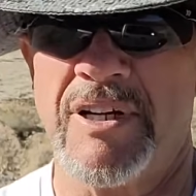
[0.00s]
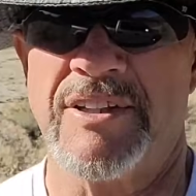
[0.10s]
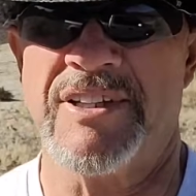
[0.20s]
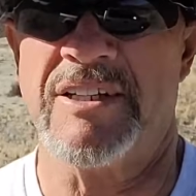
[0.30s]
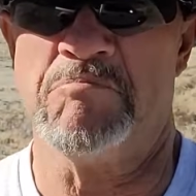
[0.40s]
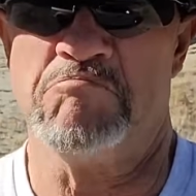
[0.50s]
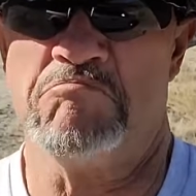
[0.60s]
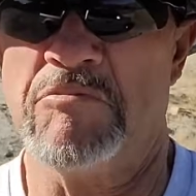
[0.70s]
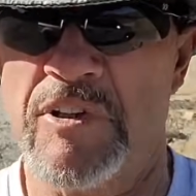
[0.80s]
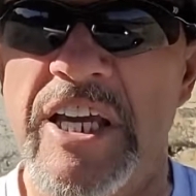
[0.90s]
on the
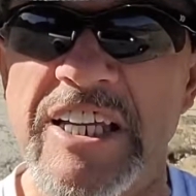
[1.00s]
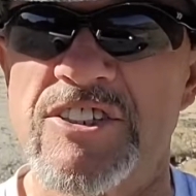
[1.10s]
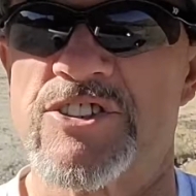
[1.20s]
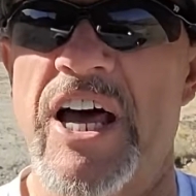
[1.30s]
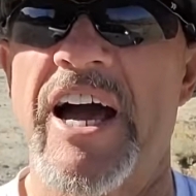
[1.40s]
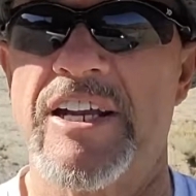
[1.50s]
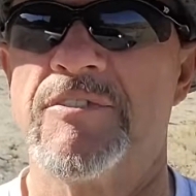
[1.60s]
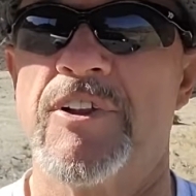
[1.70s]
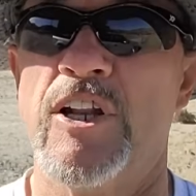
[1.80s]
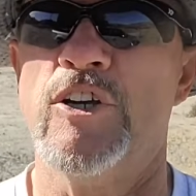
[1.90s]
inside of
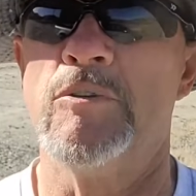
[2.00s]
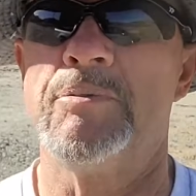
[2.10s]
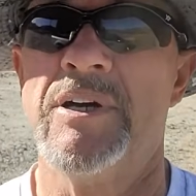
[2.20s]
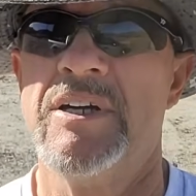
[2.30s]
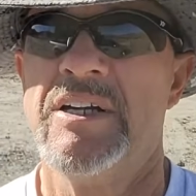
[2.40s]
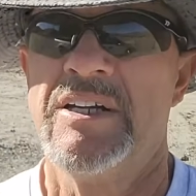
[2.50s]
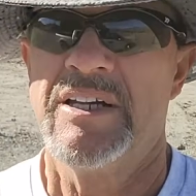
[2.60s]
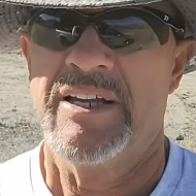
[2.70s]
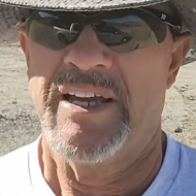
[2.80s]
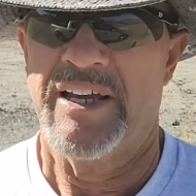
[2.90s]
the loop,
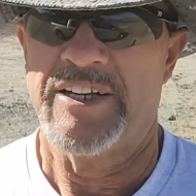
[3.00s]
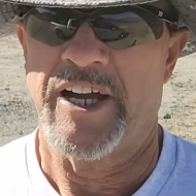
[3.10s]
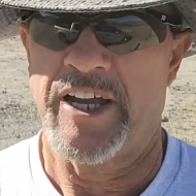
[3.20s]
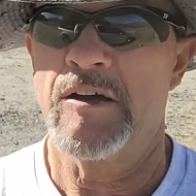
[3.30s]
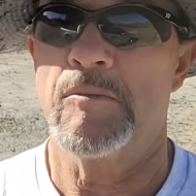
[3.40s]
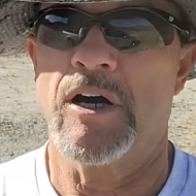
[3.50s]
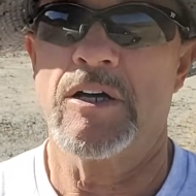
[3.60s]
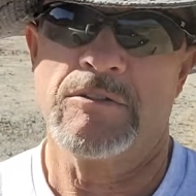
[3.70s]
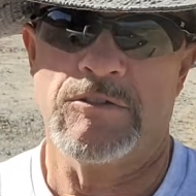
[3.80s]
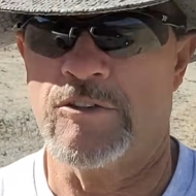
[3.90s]
and I am
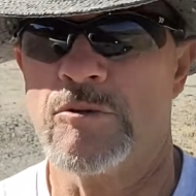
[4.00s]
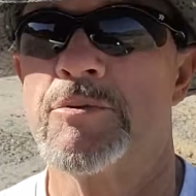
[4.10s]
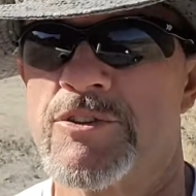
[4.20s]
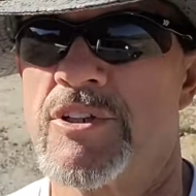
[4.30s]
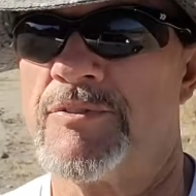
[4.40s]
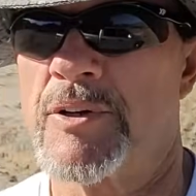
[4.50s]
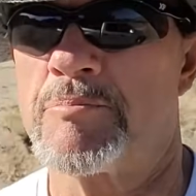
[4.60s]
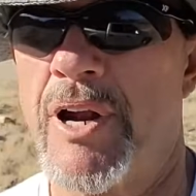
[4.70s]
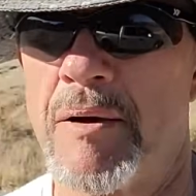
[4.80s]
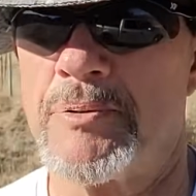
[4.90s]
on Union Pacific
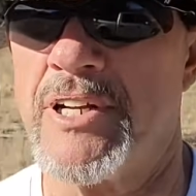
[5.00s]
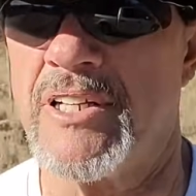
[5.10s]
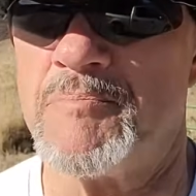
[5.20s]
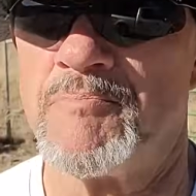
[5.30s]
property.